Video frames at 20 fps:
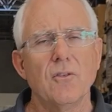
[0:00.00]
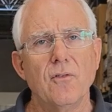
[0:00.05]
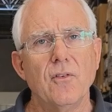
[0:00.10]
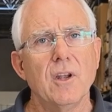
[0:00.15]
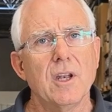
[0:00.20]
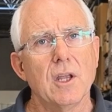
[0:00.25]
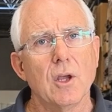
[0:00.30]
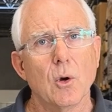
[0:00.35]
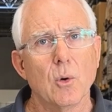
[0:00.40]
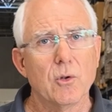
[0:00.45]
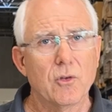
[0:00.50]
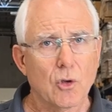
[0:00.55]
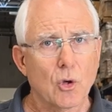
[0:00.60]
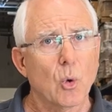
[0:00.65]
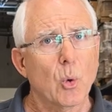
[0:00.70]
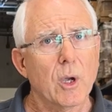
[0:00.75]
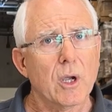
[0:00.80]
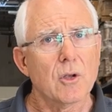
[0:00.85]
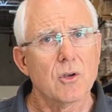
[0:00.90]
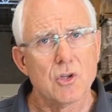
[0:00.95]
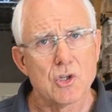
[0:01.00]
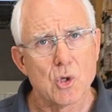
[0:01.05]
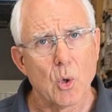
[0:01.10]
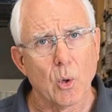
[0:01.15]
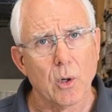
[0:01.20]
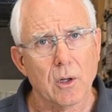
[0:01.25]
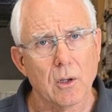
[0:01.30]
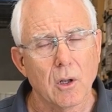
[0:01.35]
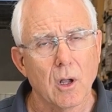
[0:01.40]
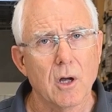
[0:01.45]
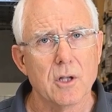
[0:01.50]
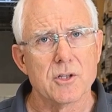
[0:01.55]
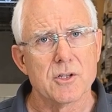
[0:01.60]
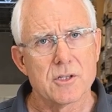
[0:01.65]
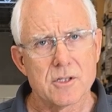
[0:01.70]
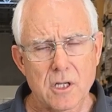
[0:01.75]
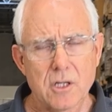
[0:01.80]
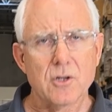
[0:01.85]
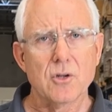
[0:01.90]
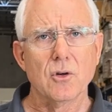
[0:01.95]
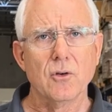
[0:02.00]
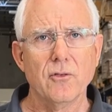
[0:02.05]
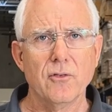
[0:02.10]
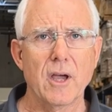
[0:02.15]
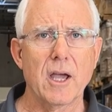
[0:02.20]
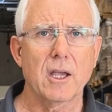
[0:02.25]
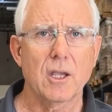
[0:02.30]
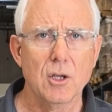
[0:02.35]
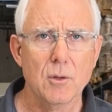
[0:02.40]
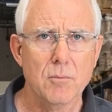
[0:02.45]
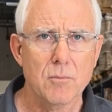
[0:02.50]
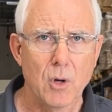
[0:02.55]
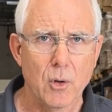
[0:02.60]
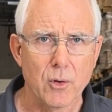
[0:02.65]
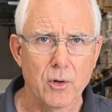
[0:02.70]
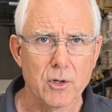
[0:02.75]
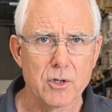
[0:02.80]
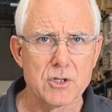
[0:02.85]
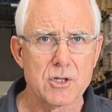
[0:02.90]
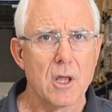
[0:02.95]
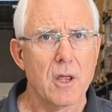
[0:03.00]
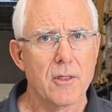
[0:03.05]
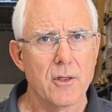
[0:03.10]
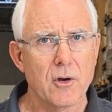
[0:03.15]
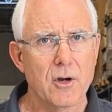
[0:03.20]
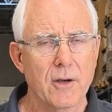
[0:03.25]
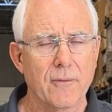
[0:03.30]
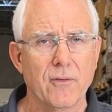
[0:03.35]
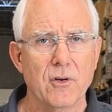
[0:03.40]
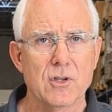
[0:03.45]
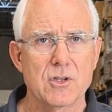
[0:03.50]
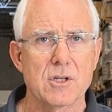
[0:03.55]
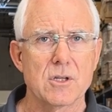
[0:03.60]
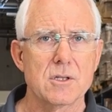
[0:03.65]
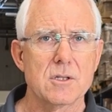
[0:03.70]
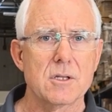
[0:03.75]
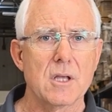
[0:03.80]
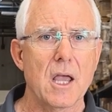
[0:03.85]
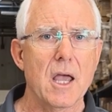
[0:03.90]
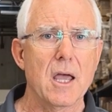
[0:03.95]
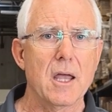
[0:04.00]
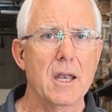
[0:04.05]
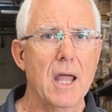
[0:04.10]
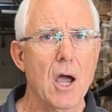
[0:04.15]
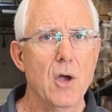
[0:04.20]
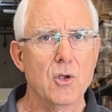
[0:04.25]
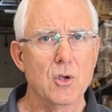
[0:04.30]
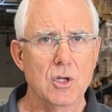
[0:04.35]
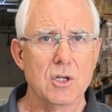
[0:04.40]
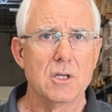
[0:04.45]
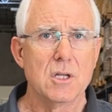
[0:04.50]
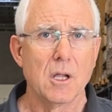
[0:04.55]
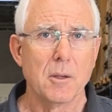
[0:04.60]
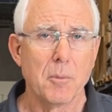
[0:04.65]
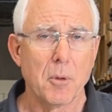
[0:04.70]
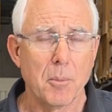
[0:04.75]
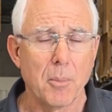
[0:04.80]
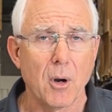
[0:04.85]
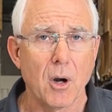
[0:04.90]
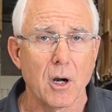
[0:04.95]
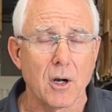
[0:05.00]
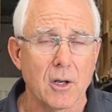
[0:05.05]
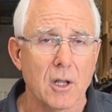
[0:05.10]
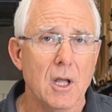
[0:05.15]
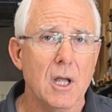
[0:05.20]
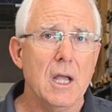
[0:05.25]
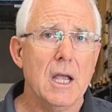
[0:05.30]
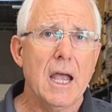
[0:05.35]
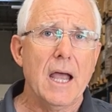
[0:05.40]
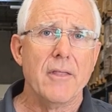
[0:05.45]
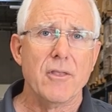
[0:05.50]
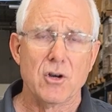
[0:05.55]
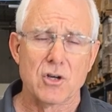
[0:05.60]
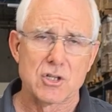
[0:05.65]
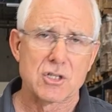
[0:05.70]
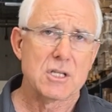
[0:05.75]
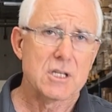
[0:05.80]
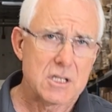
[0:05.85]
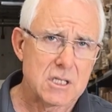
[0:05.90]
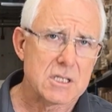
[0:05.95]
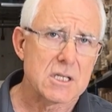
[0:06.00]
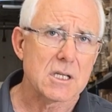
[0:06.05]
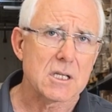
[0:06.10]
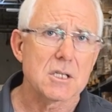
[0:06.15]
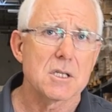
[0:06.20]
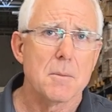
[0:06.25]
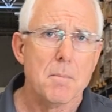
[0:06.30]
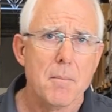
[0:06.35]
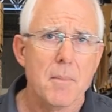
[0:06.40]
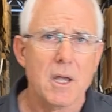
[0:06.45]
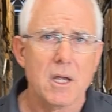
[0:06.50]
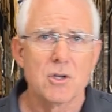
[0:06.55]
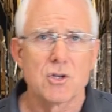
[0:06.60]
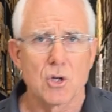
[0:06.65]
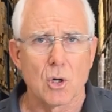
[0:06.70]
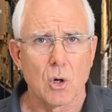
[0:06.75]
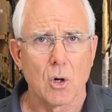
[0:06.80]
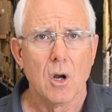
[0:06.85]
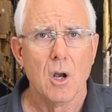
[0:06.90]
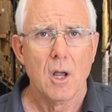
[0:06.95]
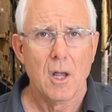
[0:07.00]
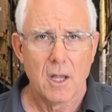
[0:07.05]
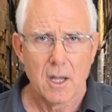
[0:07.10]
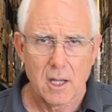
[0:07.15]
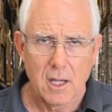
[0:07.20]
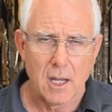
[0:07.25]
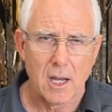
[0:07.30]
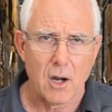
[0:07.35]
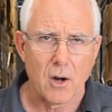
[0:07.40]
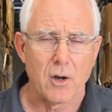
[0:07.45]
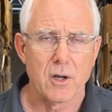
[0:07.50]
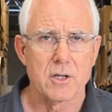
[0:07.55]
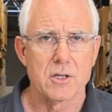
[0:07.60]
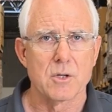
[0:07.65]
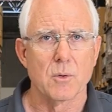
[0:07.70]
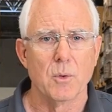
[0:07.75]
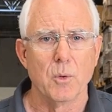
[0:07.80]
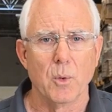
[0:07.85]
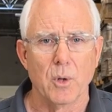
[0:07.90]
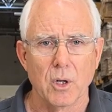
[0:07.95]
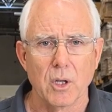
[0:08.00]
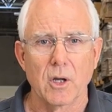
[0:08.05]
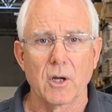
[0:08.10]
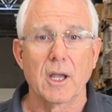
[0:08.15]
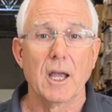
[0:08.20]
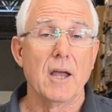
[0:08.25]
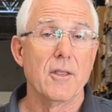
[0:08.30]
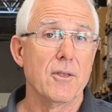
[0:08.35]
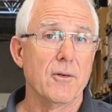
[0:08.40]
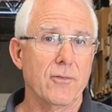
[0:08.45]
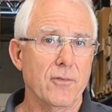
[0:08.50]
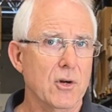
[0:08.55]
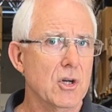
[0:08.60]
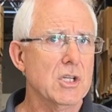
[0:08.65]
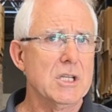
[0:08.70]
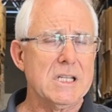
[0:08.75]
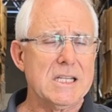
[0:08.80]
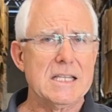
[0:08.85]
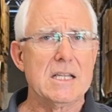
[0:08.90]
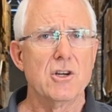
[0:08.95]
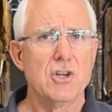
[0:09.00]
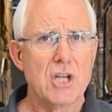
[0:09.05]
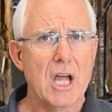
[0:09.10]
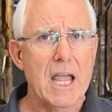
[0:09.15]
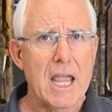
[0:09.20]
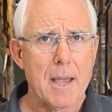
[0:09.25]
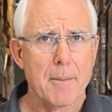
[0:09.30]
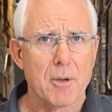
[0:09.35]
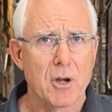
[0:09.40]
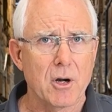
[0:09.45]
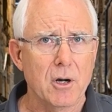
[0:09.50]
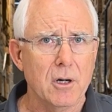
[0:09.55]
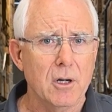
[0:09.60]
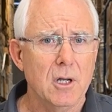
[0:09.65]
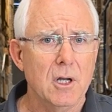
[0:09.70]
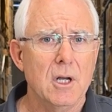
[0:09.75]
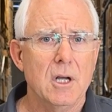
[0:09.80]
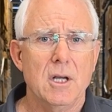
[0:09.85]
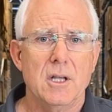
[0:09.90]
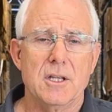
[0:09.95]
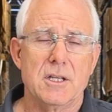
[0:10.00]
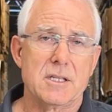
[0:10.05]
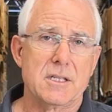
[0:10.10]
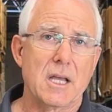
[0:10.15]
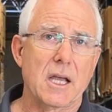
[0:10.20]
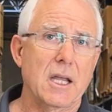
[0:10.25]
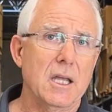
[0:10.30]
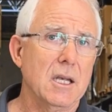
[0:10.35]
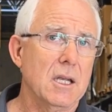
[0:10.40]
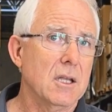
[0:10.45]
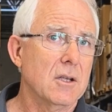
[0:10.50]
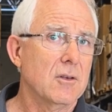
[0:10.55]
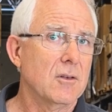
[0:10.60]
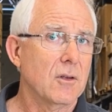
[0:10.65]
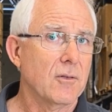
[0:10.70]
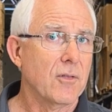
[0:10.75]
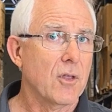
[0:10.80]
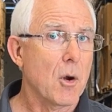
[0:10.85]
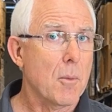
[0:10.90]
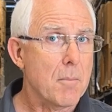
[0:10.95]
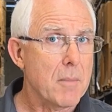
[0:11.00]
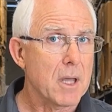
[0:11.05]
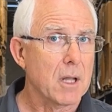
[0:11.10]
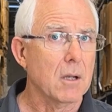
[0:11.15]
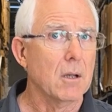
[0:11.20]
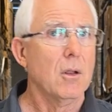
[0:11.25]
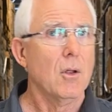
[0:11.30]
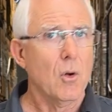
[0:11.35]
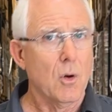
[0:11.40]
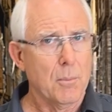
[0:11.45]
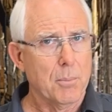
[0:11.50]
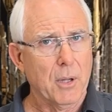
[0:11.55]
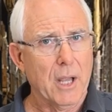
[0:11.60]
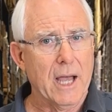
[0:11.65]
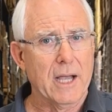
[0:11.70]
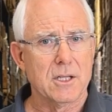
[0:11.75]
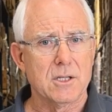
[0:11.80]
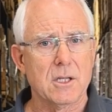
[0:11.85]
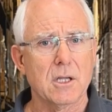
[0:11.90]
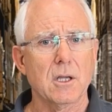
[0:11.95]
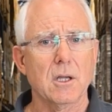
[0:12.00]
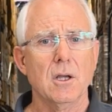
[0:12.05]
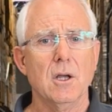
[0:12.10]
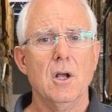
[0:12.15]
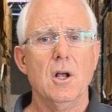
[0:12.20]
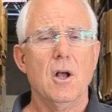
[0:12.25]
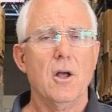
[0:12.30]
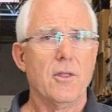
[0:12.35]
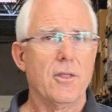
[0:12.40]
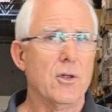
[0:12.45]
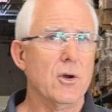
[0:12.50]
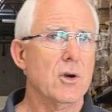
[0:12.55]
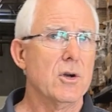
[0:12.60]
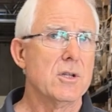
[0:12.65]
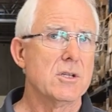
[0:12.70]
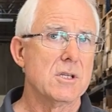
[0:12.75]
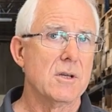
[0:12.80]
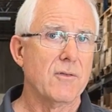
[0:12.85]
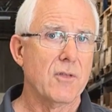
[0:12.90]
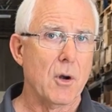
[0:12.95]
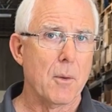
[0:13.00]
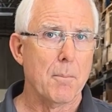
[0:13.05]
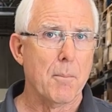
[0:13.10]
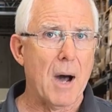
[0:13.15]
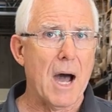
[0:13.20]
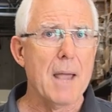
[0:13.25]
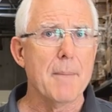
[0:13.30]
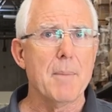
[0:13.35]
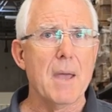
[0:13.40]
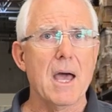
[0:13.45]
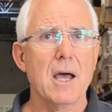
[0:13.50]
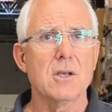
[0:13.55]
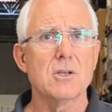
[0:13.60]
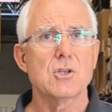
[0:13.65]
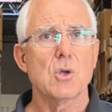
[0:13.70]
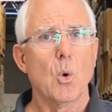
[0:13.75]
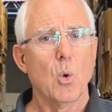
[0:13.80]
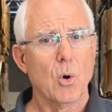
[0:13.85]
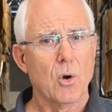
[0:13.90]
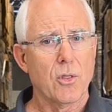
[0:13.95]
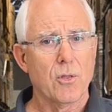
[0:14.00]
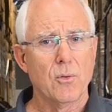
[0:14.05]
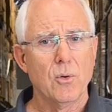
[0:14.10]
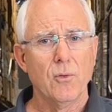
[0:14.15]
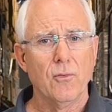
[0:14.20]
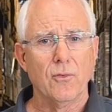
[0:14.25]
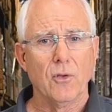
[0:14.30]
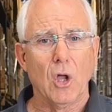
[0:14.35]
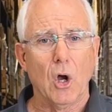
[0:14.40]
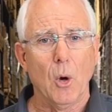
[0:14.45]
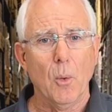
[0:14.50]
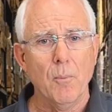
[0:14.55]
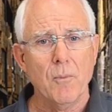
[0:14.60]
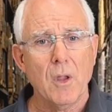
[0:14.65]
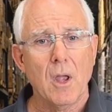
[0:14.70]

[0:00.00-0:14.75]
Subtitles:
video is a quick tutorial on central vacuum motors, their differences, and how you can tell them apart. And there's 6 major areas that we want to look at. The first is their diameter. The second is if they're metal or plastic. Third is if they're bypass or through-flow.